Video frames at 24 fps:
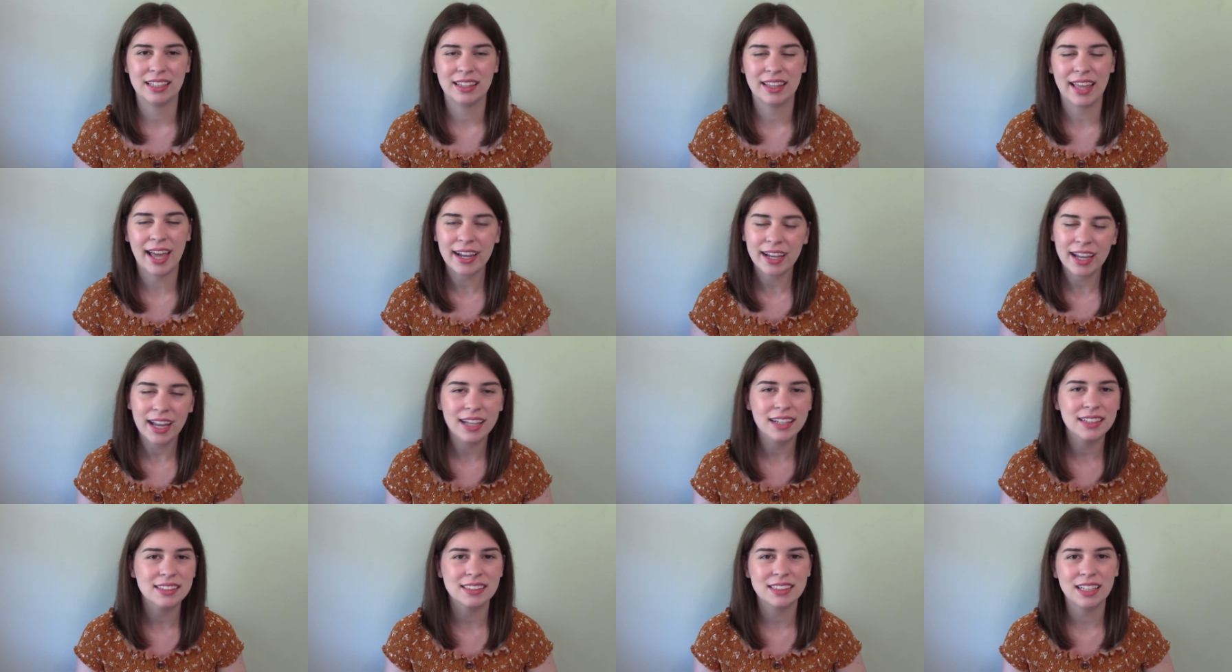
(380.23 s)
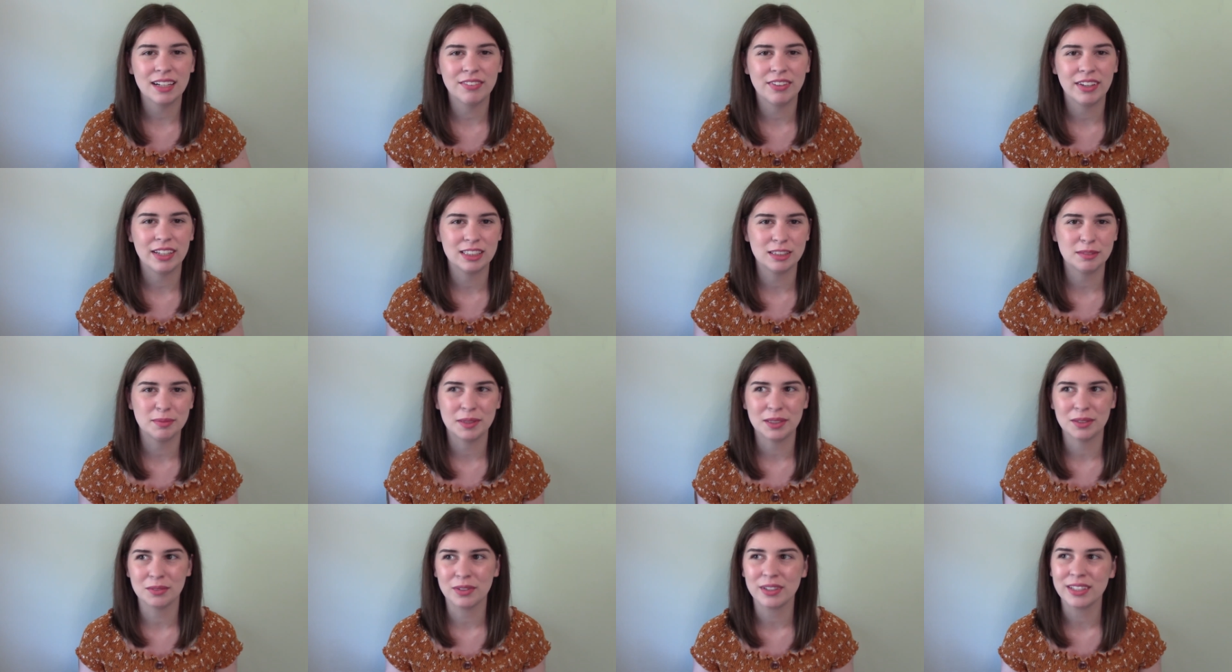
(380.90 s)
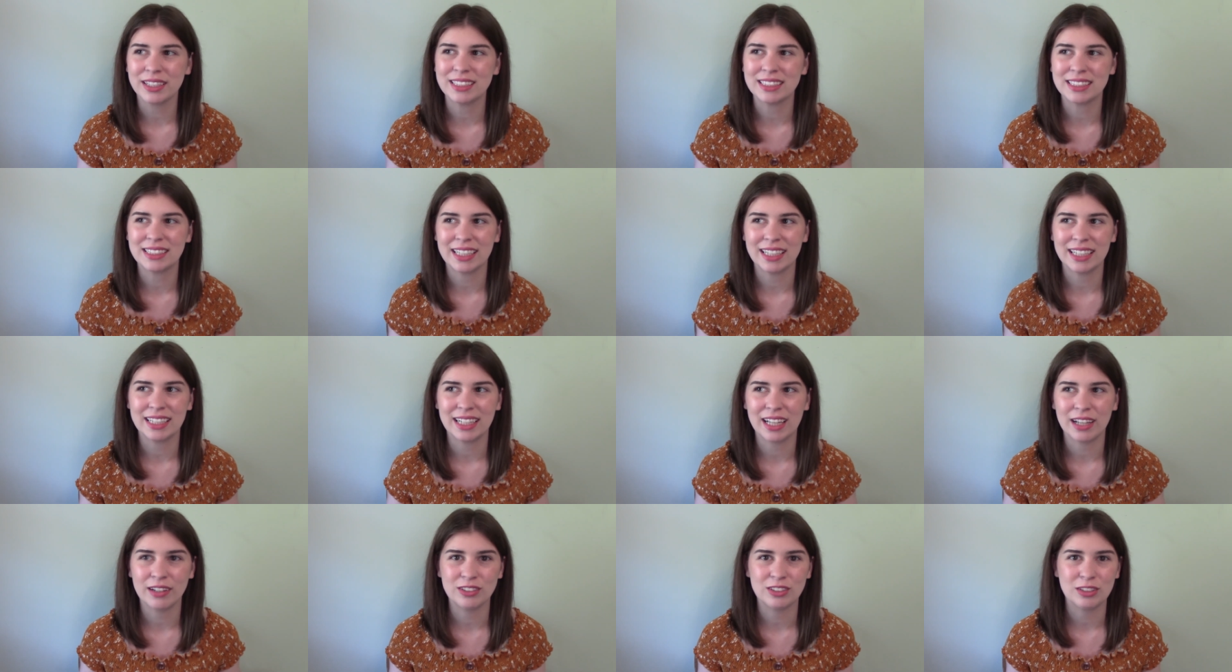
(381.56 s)
that kind of stuff has been really
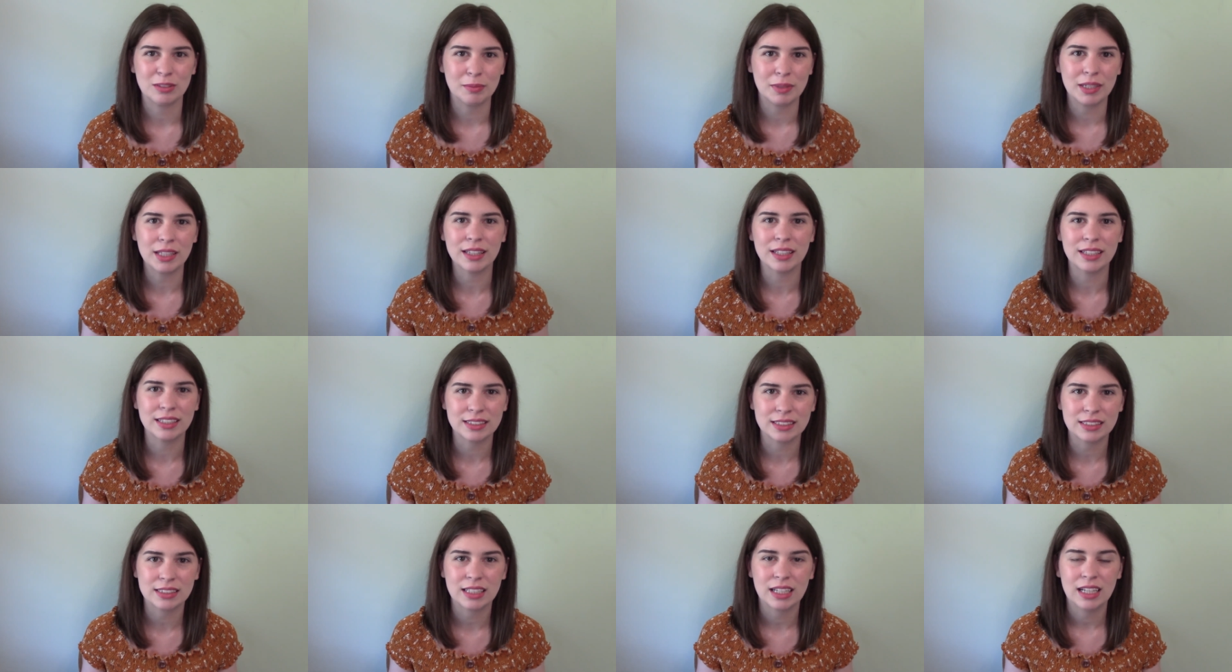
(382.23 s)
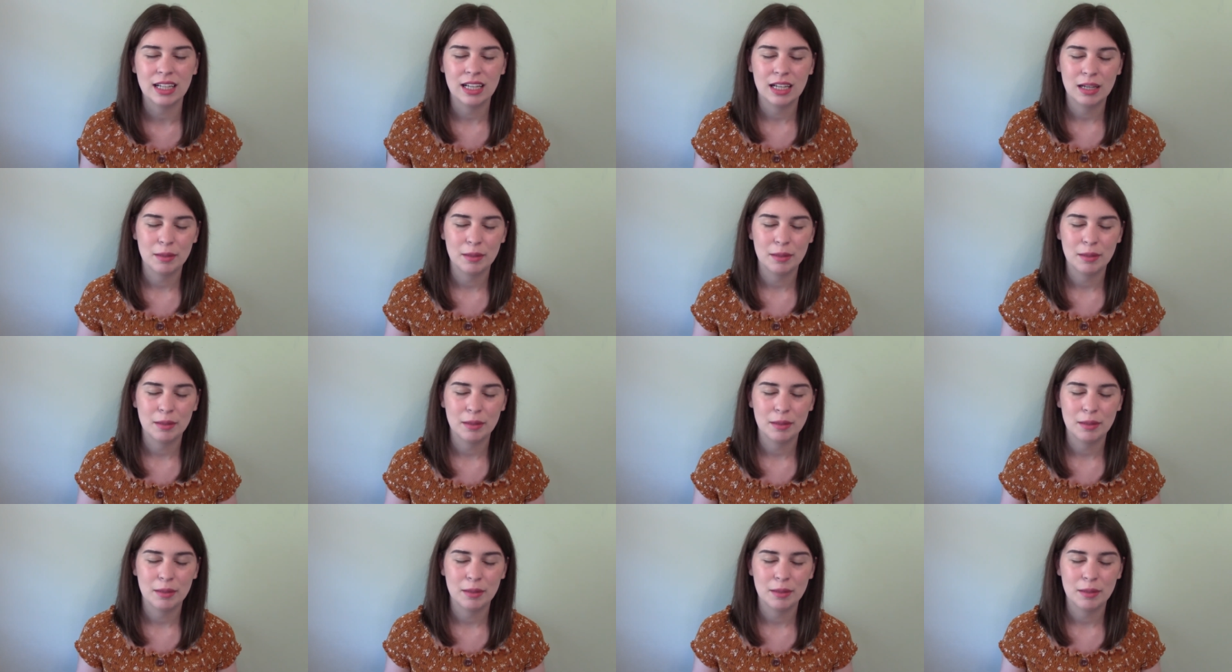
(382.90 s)
standing out to me in this